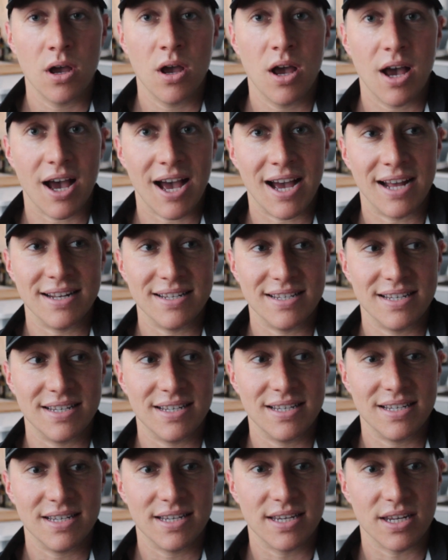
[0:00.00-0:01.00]

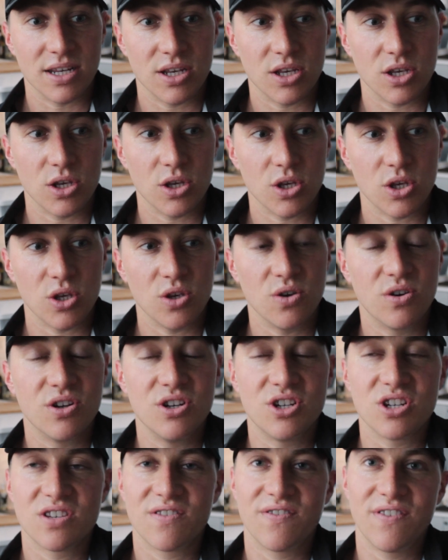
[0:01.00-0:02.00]
And you
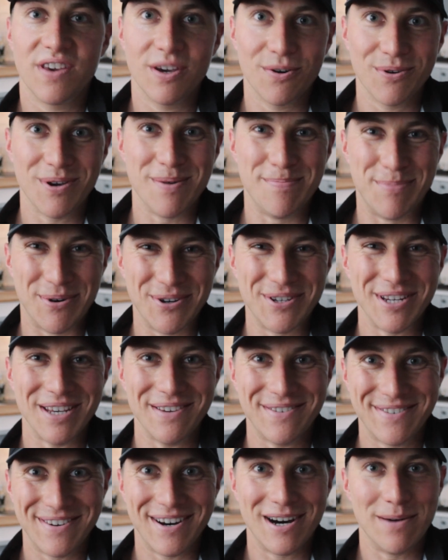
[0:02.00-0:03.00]
can just feel your
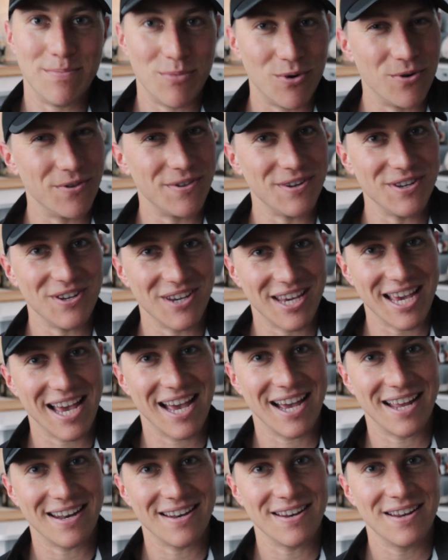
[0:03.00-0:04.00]
body far more than you
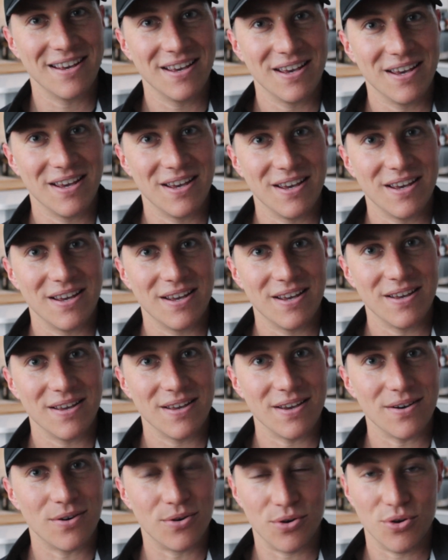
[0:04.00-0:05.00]
can
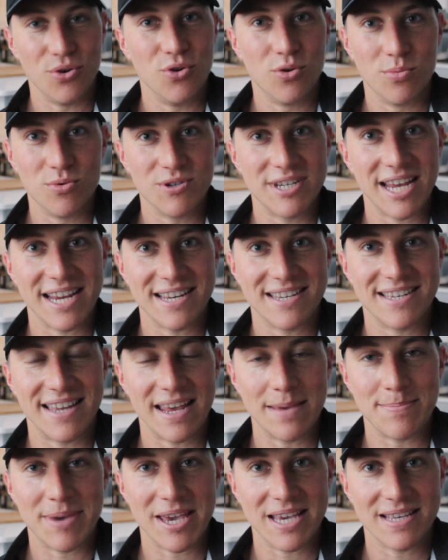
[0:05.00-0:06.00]
on a normal
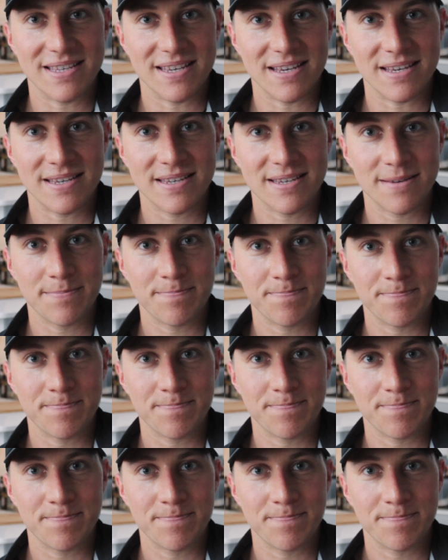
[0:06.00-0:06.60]
day-to-day basis.